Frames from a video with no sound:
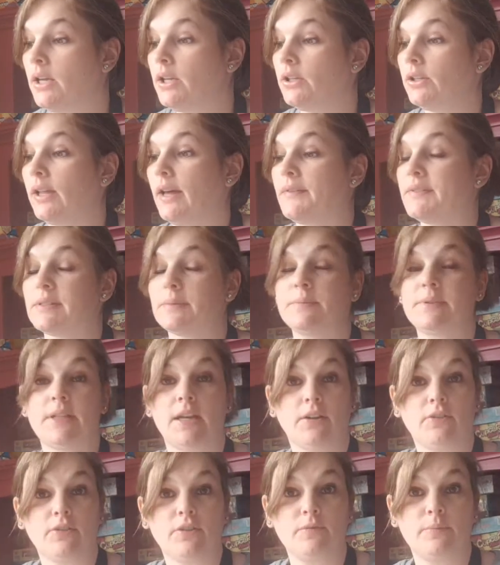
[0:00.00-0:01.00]
You'll have some
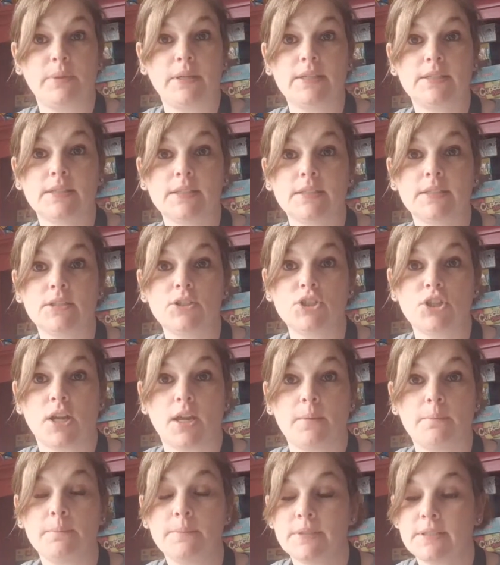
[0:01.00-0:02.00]
decorative pieces and
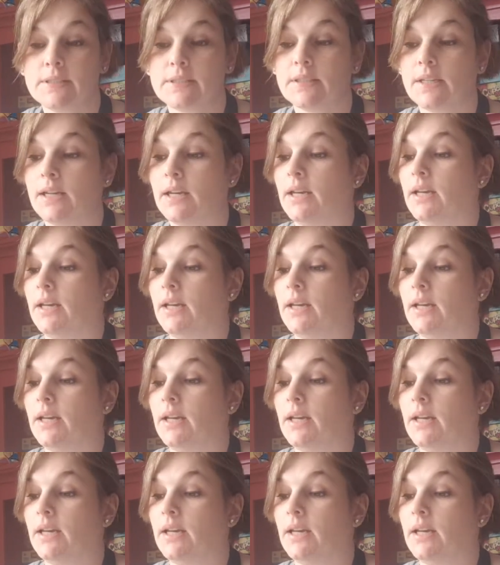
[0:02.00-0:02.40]
gems,